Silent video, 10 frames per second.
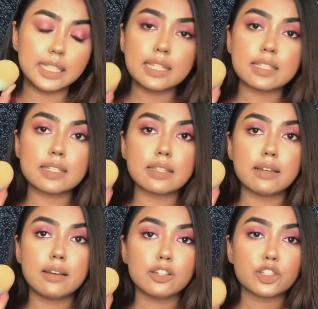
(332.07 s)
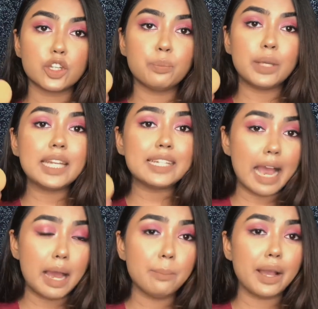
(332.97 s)
these should be
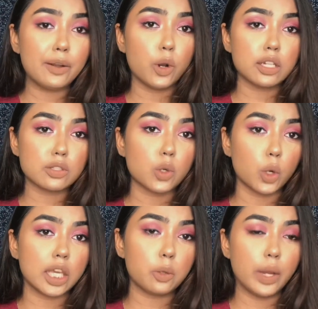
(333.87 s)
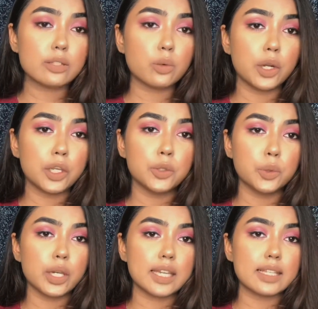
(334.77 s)
damp and not soaking wet. So what you
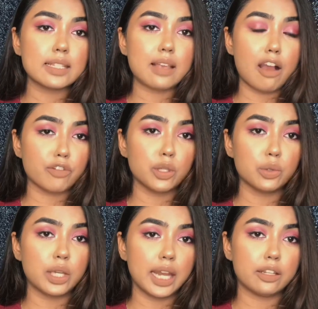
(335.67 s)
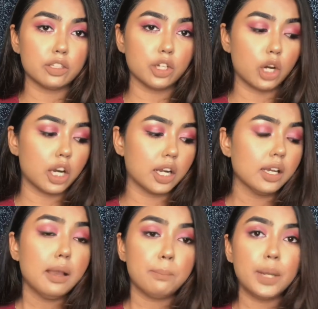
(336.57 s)
do is, after you get your
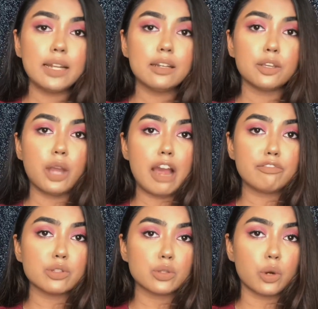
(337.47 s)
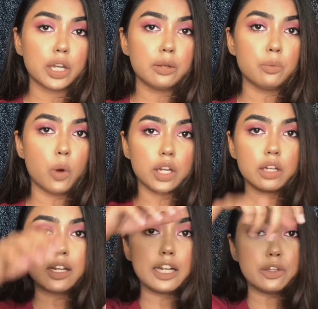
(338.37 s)
blender, you have to soak it in
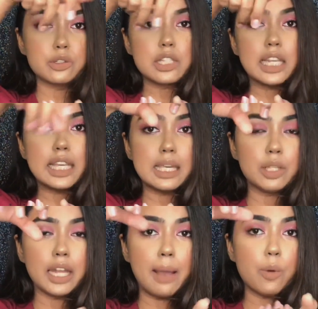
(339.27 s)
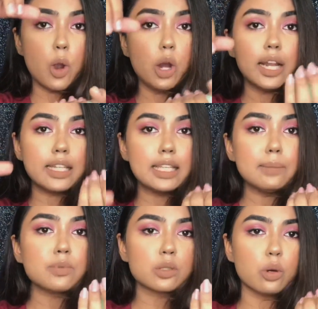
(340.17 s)
water continuously. Keep the tap on and
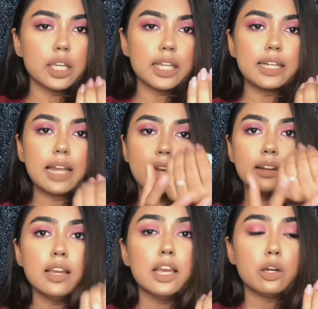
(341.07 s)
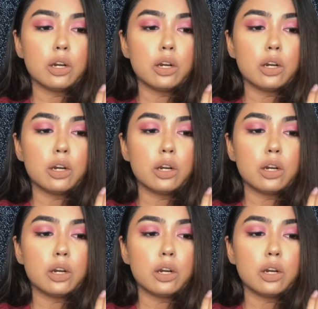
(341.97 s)
keep soaking it and